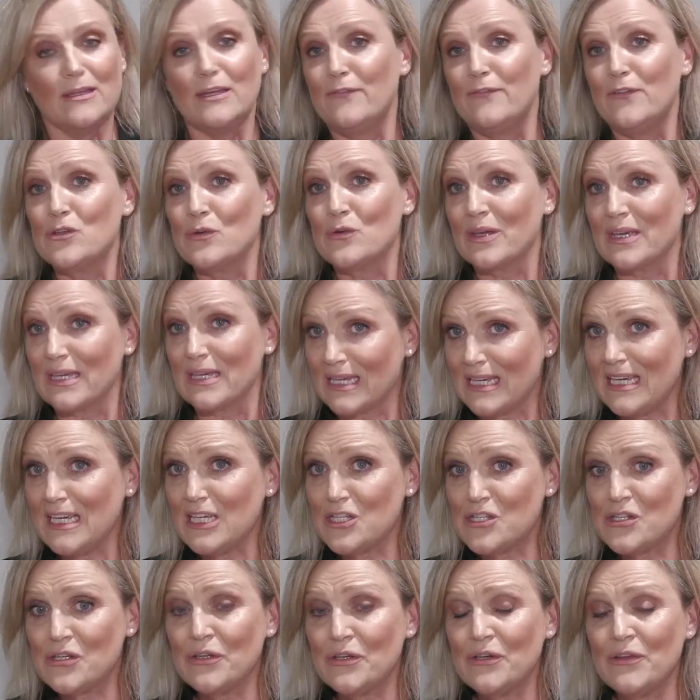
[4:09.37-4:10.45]
doing a
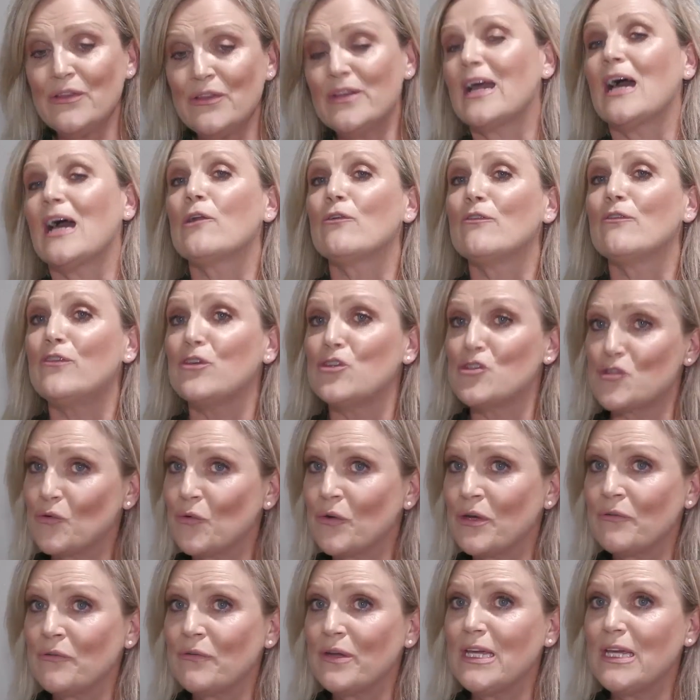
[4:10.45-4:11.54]
kitchen, the colour of your
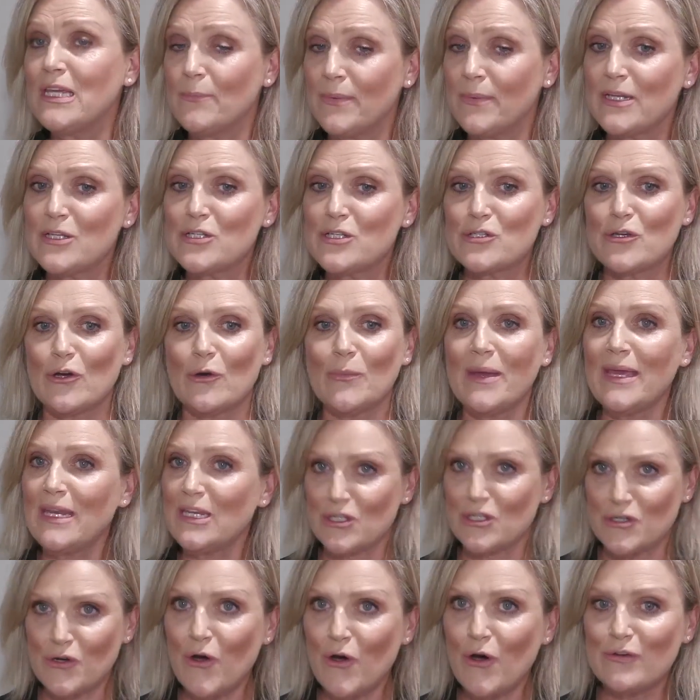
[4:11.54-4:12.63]
joinery, the bench top, any
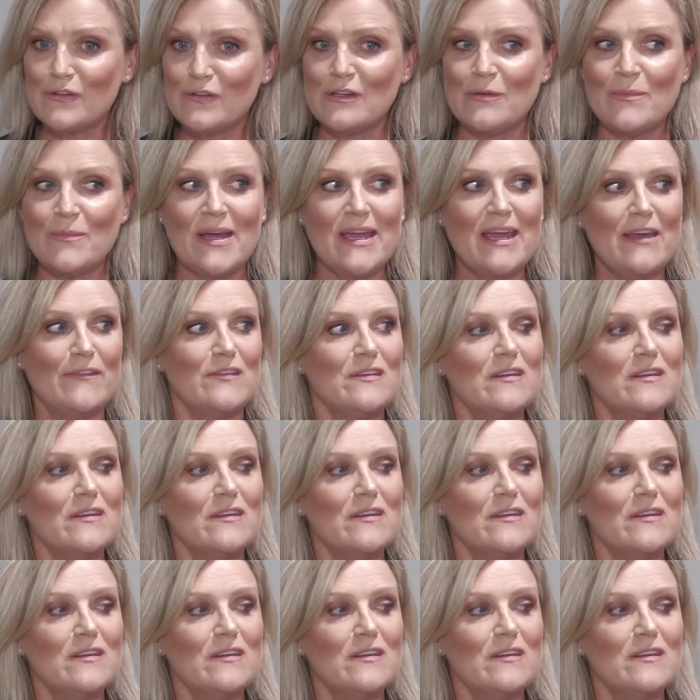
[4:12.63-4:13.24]
tiles that you may have.